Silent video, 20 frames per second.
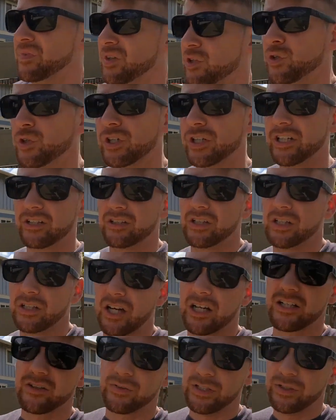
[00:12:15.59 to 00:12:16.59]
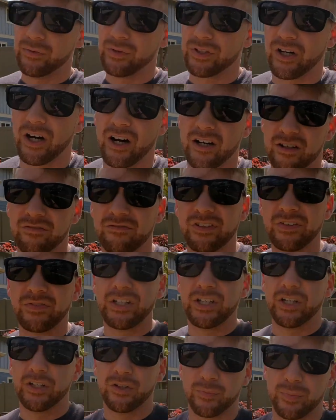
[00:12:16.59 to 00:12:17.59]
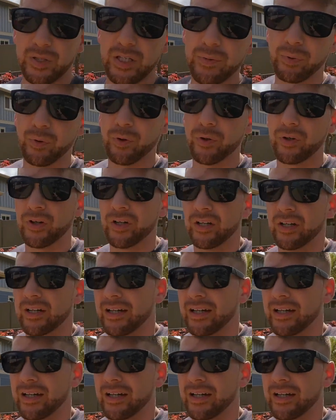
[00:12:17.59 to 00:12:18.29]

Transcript: you could enter a lottery with one hundred fifty other people